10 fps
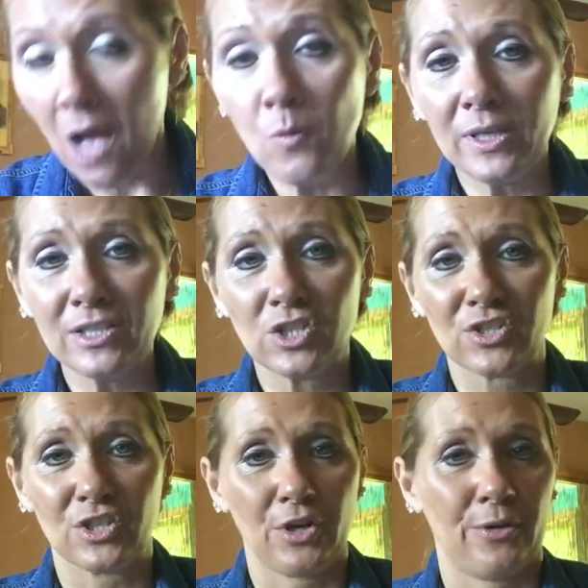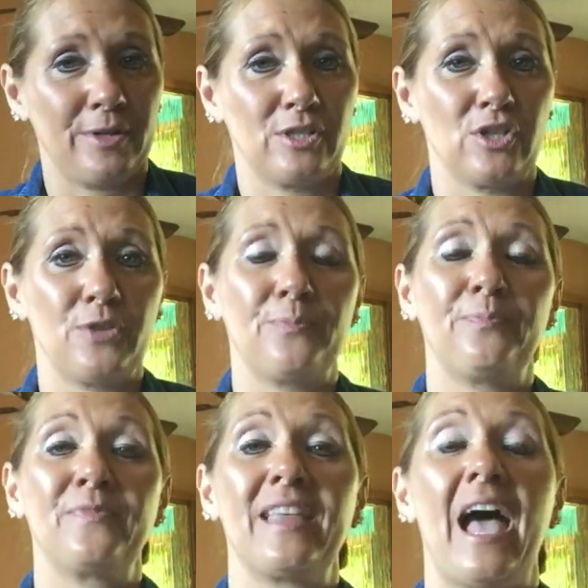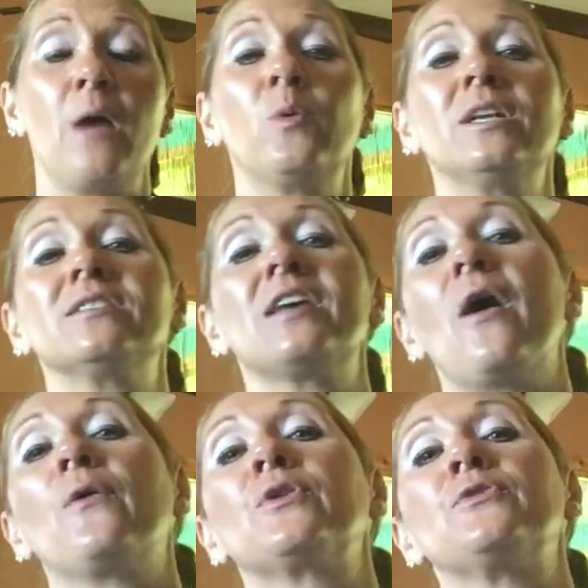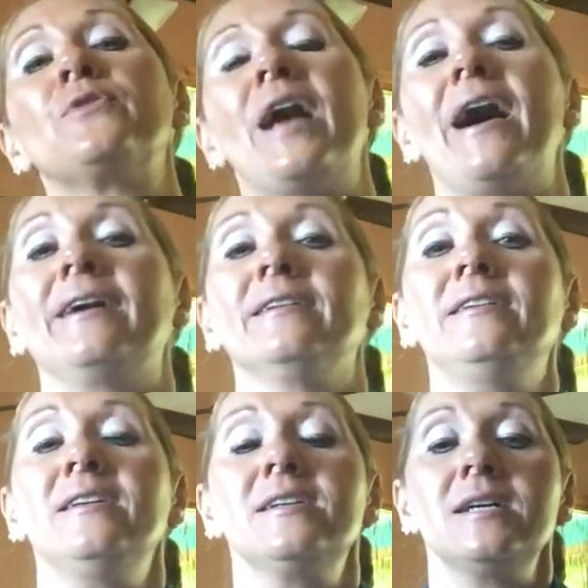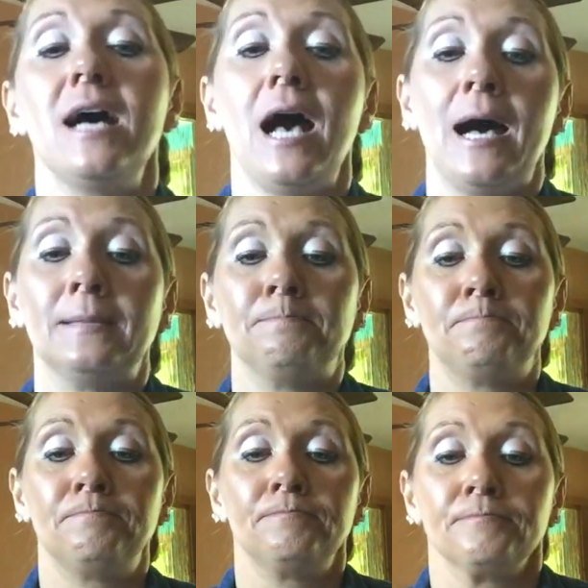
I want to just encourage you. I want to tell you that um,